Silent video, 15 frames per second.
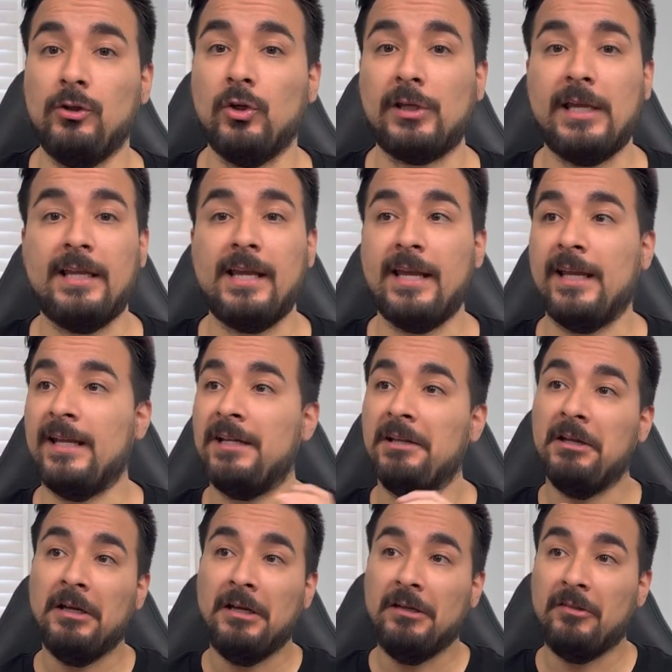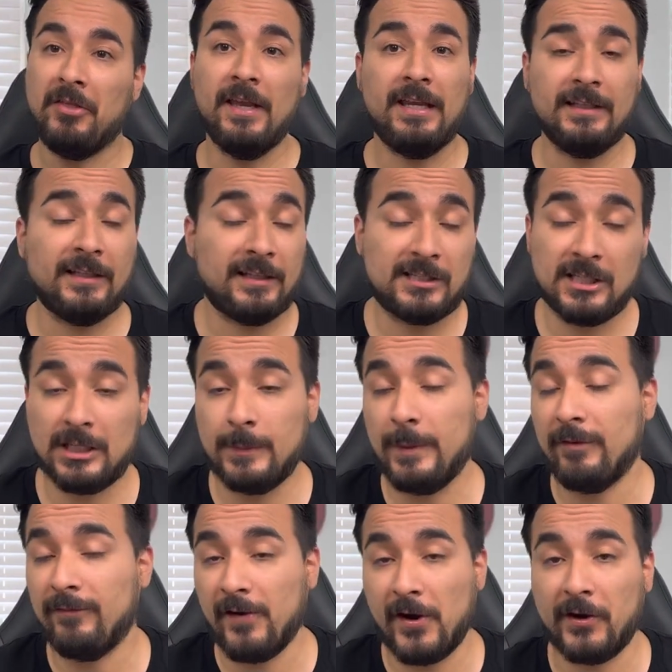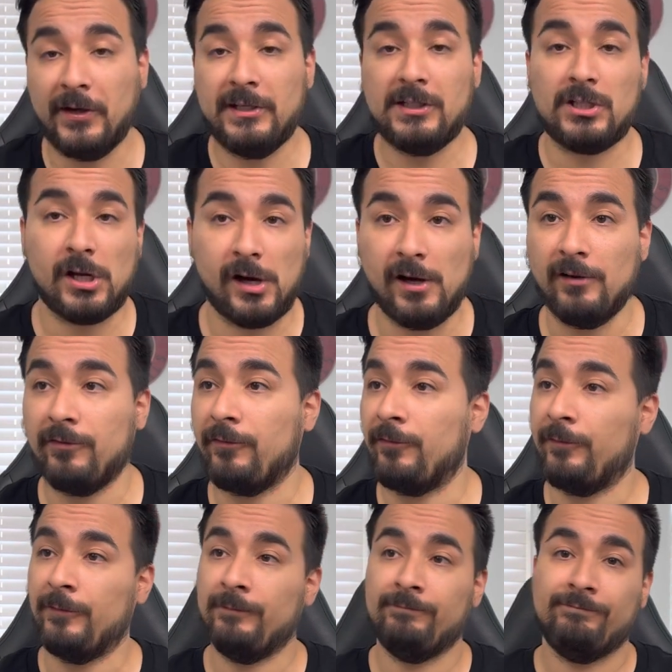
looking in thinking that this is going to be a very tough